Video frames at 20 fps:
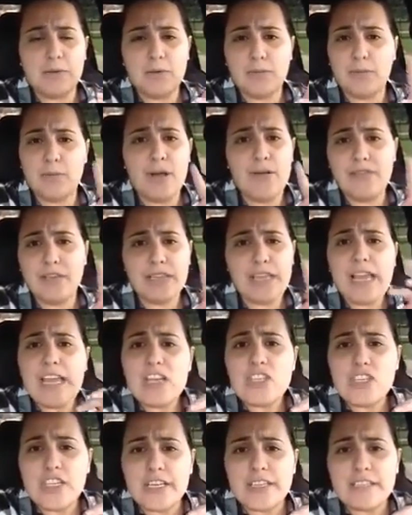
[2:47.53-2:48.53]

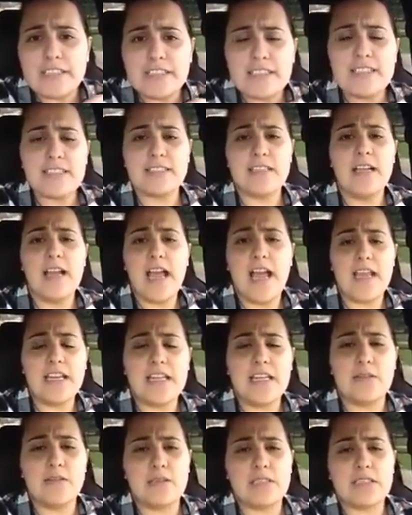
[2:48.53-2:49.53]
revelations, and
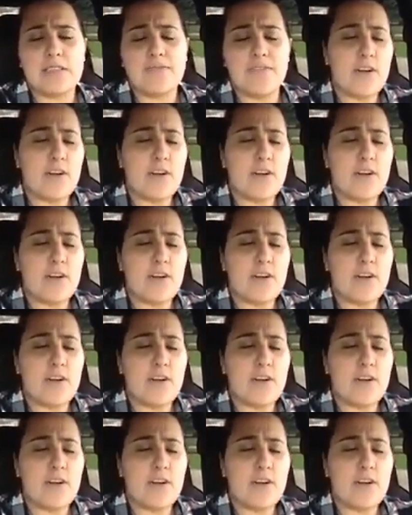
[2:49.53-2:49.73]
he was